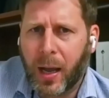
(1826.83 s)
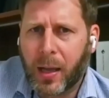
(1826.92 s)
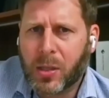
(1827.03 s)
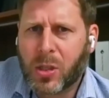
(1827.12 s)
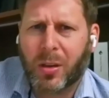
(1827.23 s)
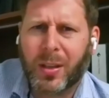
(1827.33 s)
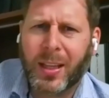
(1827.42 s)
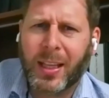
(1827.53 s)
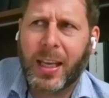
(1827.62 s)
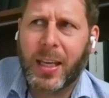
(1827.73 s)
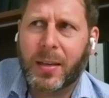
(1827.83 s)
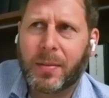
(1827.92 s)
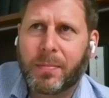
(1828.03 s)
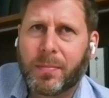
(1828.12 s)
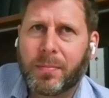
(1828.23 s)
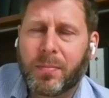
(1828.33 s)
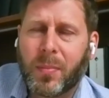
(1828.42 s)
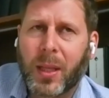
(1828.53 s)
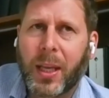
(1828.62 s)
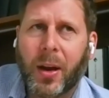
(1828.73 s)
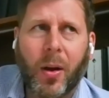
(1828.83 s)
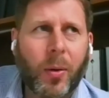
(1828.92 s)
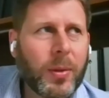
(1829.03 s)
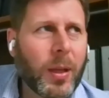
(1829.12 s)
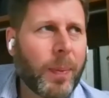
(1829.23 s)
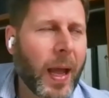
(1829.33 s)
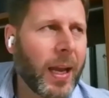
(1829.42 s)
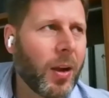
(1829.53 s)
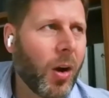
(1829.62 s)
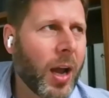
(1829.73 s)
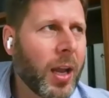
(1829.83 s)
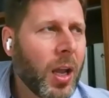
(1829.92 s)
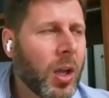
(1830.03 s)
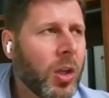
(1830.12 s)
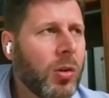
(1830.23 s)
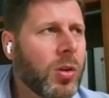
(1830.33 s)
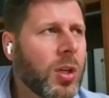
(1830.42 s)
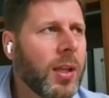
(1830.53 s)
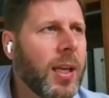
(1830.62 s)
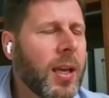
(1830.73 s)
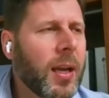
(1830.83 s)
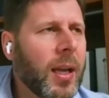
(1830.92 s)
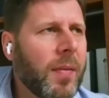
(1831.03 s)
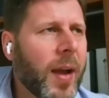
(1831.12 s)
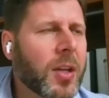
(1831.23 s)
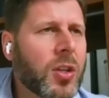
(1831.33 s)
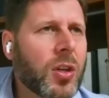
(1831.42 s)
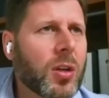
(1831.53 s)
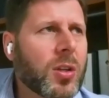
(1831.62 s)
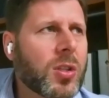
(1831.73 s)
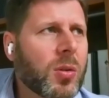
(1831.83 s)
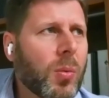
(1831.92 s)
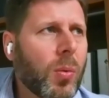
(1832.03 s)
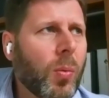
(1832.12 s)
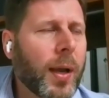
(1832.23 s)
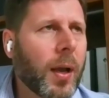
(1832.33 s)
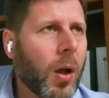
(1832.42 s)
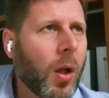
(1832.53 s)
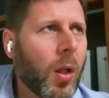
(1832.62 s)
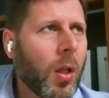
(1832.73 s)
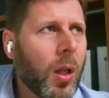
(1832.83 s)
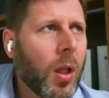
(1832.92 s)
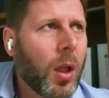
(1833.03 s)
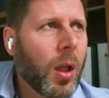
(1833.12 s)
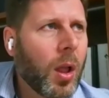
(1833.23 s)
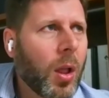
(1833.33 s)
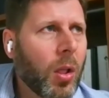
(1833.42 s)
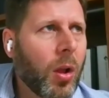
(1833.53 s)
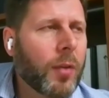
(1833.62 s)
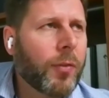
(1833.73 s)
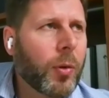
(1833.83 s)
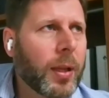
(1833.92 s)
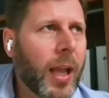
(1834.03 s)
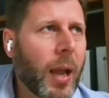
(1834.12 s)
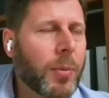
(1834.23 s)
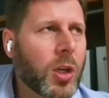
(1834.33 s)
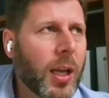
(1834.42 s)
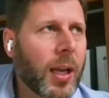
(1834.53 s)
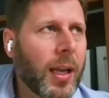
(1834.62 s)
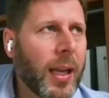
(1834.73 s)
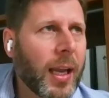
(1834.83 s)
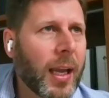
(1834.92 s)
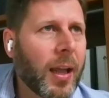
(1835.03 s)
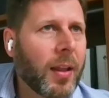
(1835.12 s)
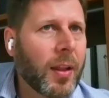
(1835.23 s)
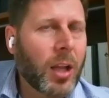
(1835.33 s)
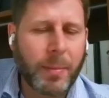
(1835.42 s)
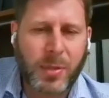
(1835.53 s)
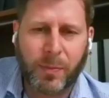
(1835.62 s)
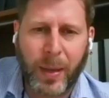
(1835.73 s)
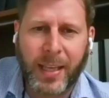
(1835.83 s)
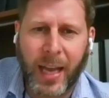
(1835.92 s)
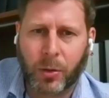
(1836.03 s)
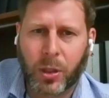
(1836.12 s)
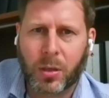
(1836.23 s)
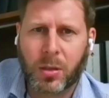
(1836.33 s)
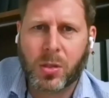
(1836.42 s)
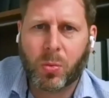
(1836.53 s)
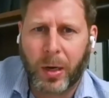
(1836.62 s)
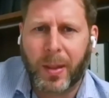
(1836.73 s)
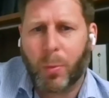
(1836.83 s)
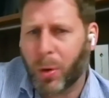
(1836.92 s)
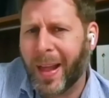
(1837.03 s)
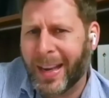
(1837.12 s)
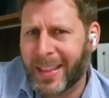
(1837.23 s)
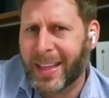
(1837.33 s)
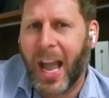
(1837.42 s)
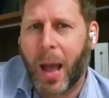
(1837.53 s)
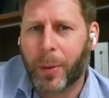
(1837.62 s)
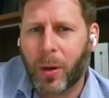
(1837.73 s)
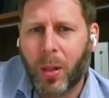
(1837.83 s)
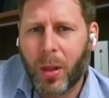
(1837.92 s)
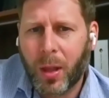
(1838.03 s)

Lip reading: Certainly, depending on, usually investors will look for redemption in the times of big downturns where they need the capital.